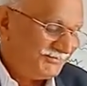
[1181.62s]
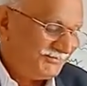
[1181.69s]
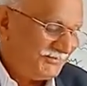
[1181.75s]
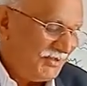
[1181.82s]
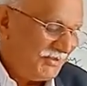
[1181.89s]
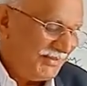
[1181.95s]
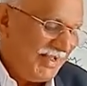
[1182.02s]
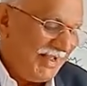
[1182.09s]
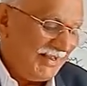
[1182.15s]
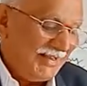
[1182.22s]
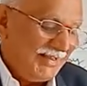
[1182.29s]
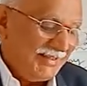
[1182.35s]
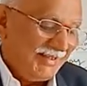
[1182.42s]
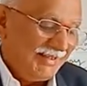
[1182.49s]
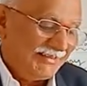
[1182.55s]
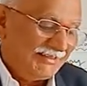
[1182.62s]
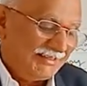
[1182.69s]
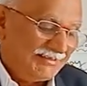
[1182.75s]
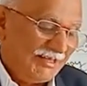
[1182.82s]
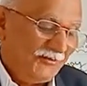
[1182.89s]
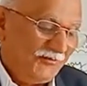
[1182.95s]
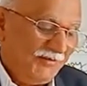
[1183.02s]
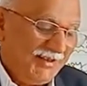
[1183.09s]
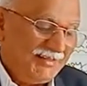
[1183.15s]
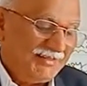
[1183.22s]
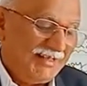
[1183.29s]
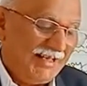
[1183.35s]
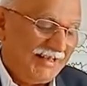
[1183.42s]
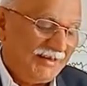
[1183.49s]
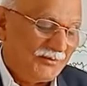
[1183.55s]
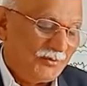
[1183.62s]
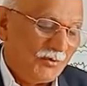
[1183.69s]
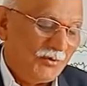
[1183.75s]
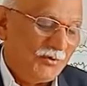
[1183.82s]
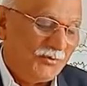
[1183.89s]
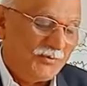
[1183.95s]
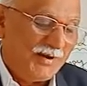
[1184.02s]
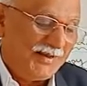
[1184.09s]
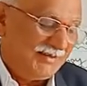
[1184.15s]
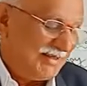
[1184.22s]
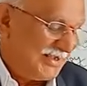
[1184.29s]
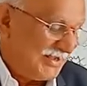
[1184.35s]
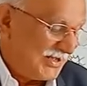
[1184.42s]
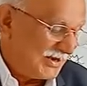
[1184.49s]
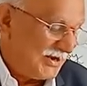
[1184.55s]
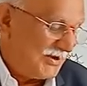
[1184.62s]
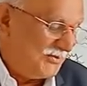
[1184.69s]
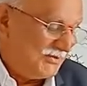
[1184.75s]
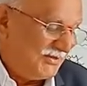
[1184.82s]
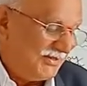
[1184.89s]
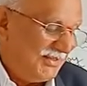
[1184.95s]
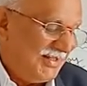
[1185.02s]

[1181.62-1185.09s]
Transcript: the surface air cooled by the ground